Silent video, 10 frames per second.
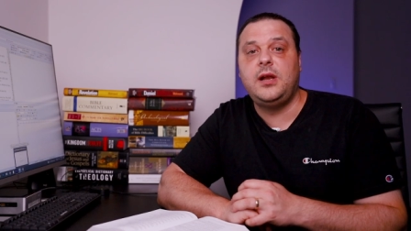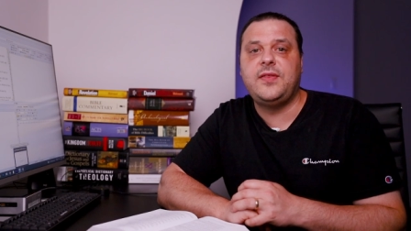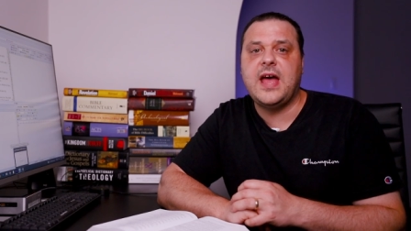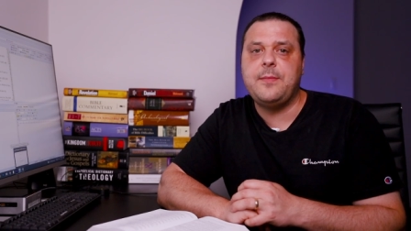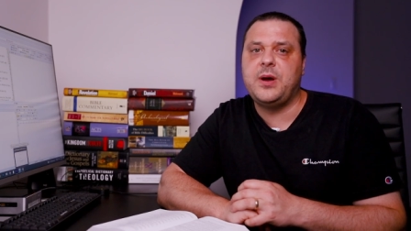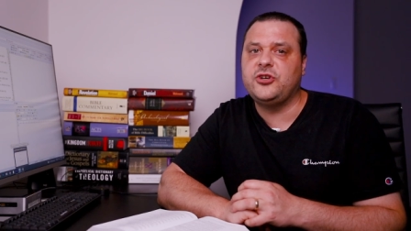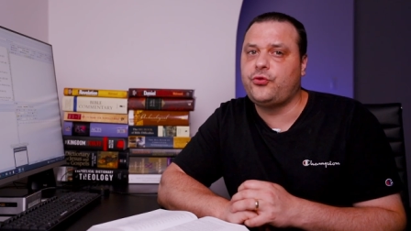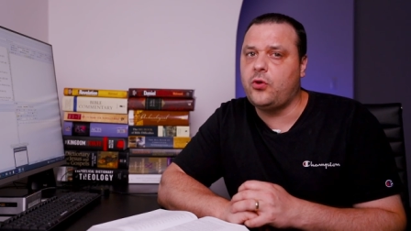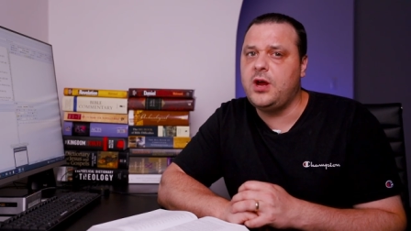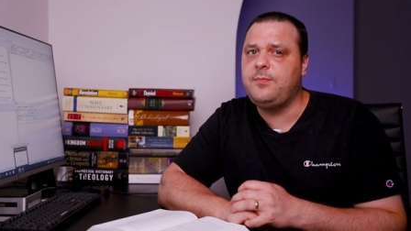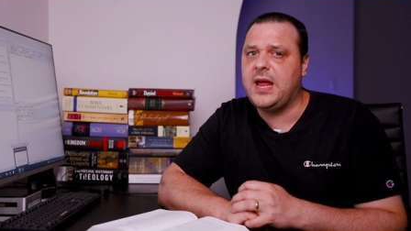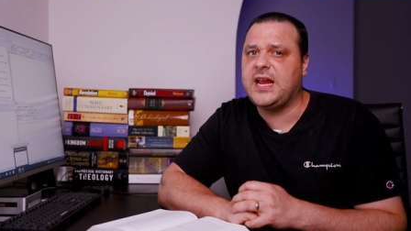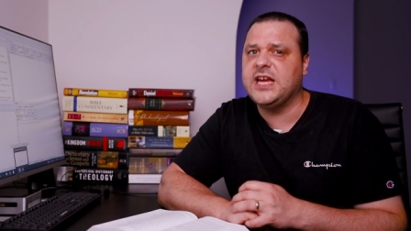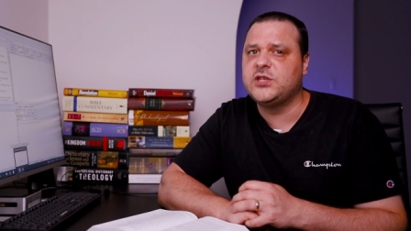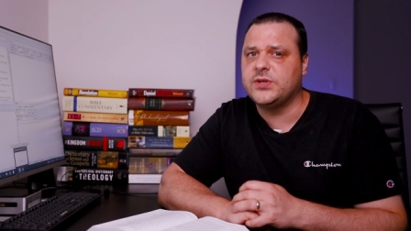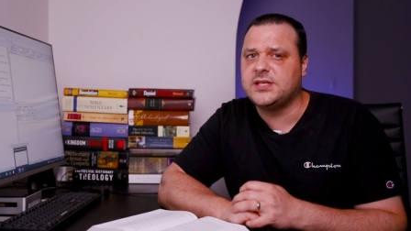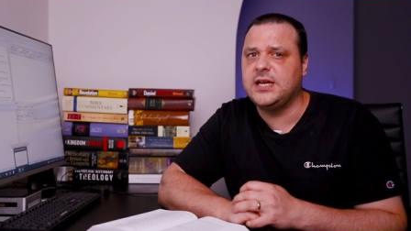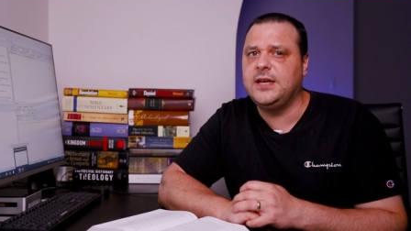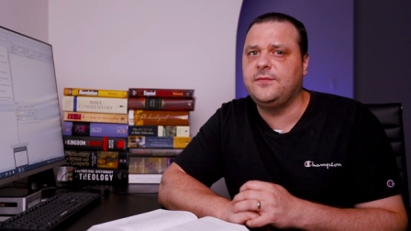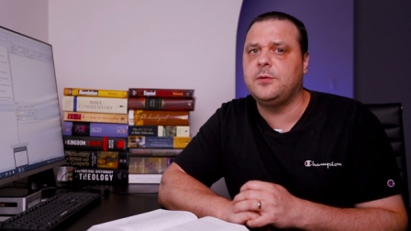only that, but Troy Black has
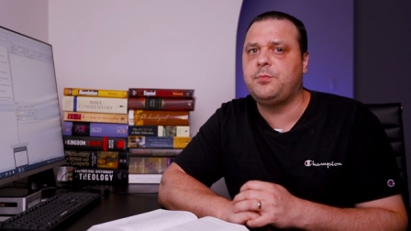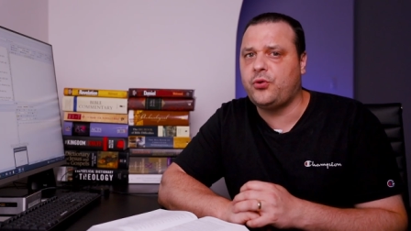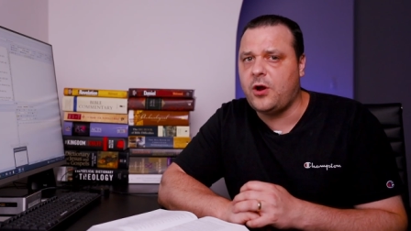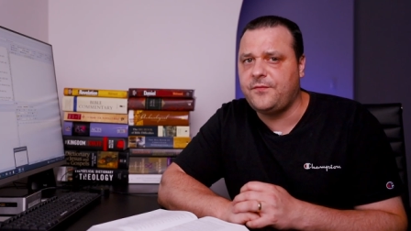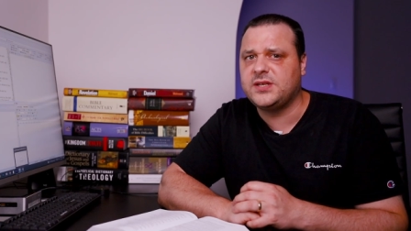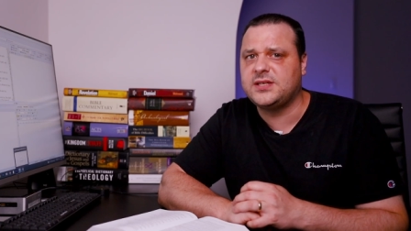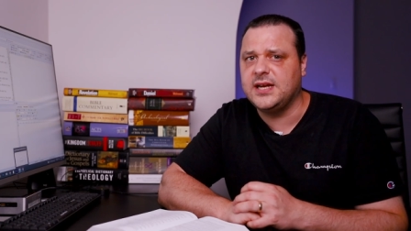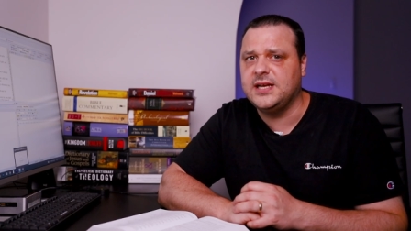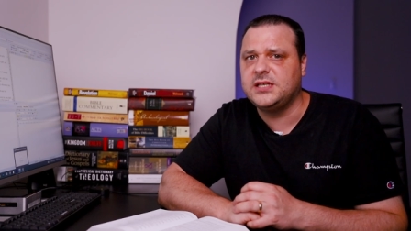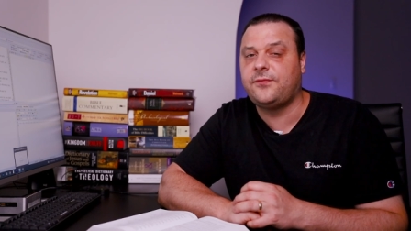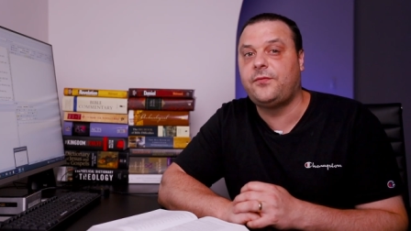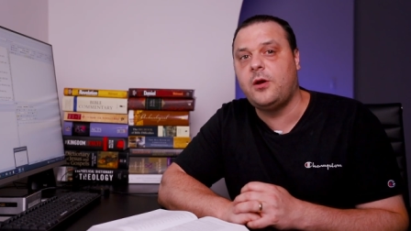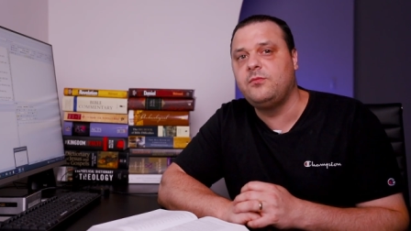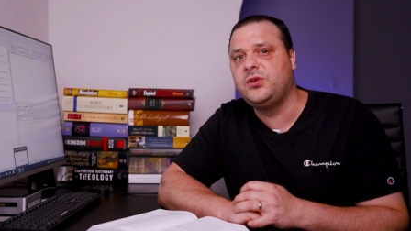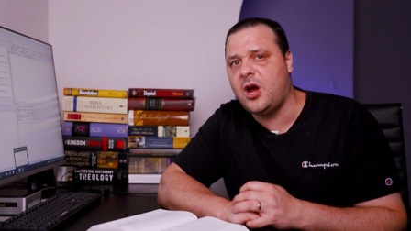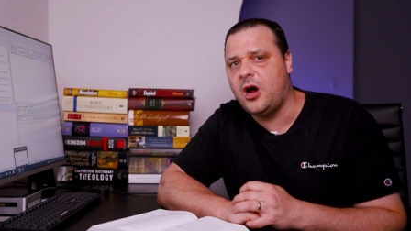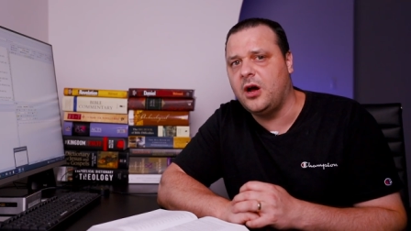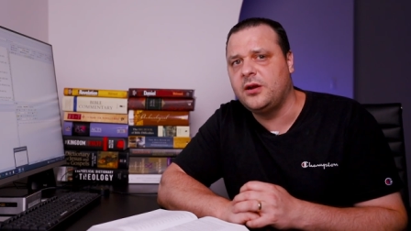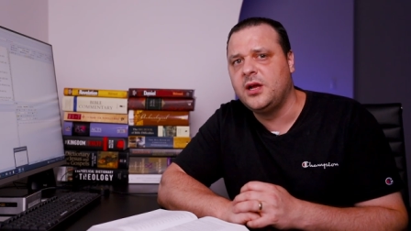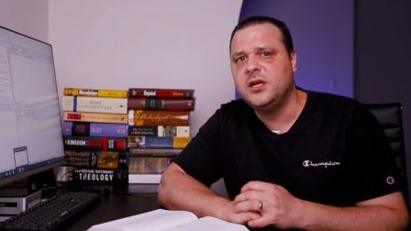received prophecies from
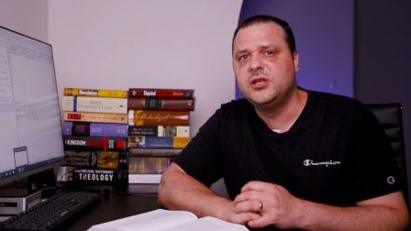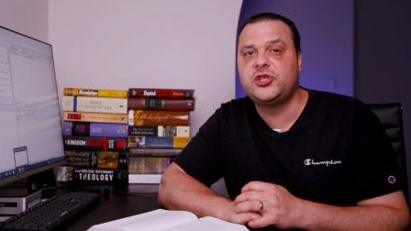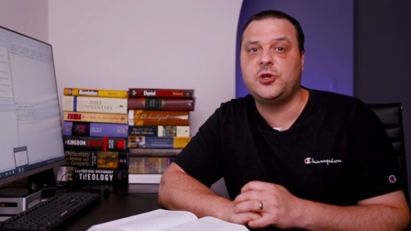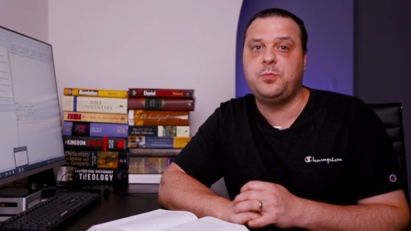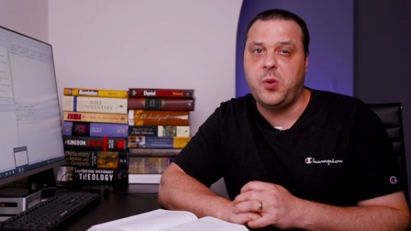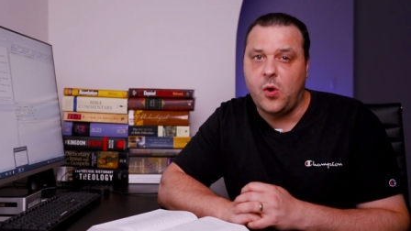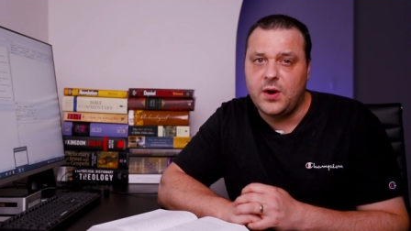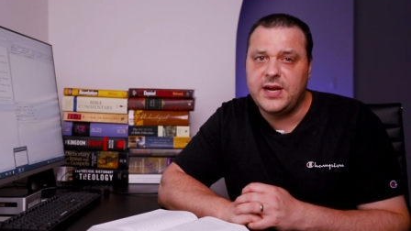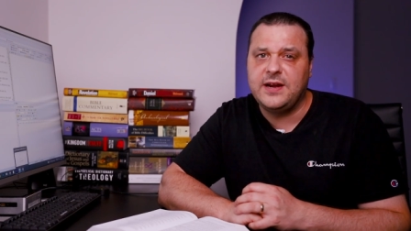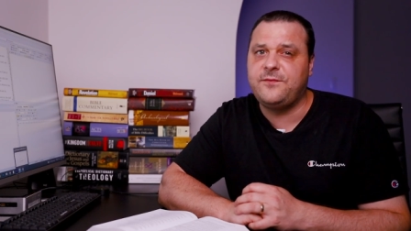God supporting